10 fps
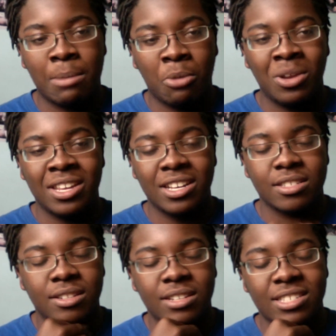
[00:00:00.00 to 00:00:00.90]
only
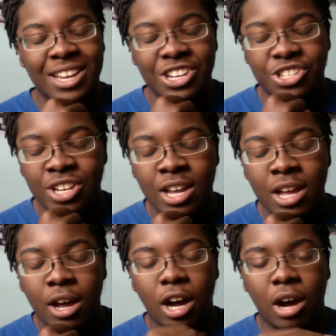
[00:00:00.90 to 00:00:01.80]
guessing his age.
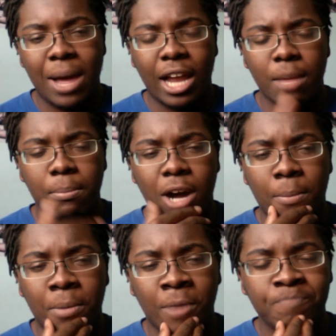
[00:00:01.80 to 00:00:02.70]

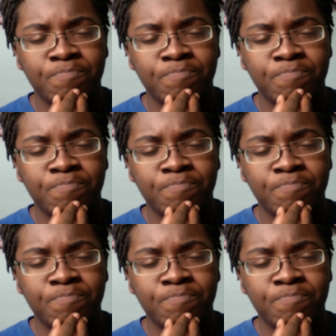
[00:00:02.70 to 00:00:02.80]
Alibaba.